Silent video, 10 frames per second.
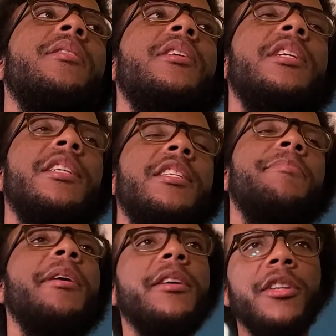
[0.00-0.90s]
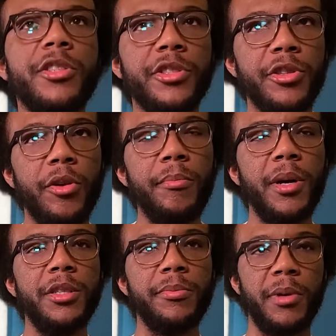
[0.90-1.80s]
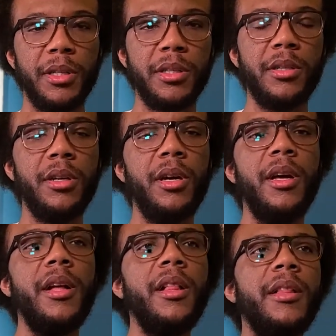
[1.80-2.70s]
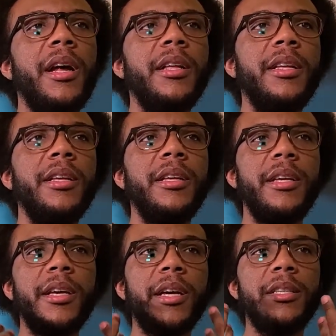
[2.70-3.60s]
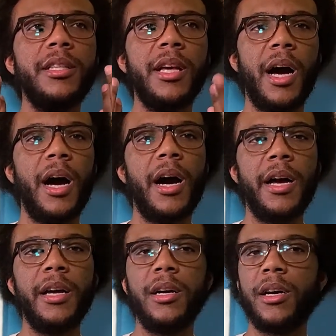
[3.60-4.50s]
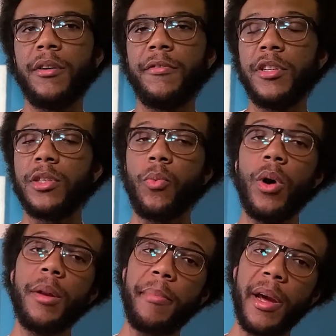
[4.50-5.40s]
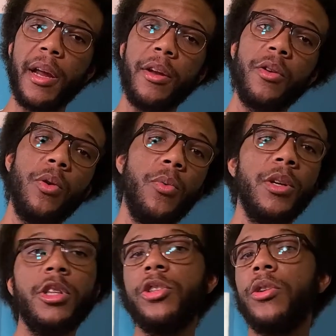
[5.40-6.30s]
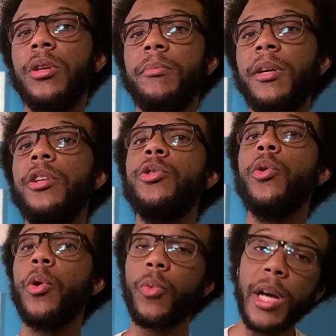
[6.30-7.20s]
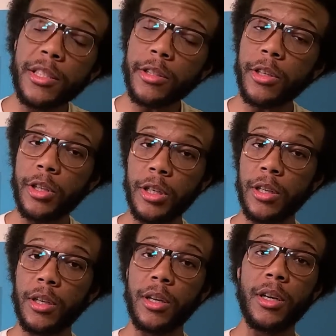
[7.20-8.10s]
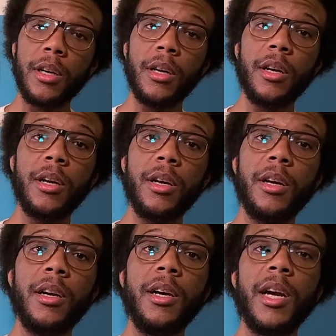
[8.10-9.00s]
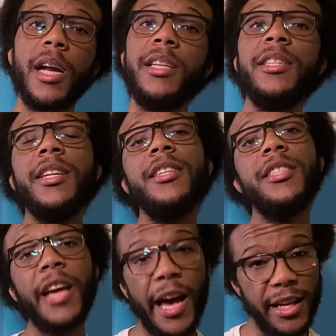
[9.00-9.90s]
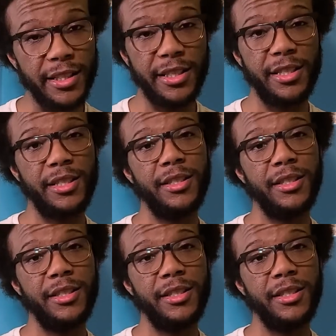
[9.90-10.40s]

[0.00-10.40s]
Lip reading: he's making so much money that it gets the eye of this one man who wants to turn him into a wrestler. And he says yes.